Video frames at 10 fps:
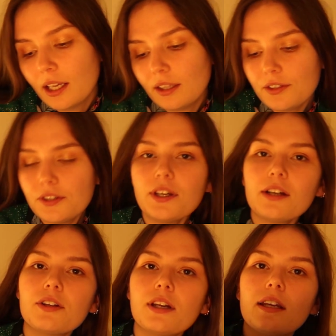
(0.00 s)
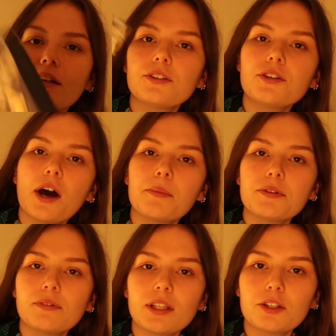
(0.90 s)
This is actually a good time
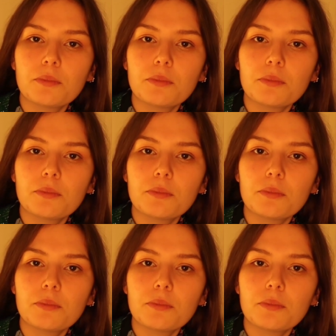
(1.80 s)
to read this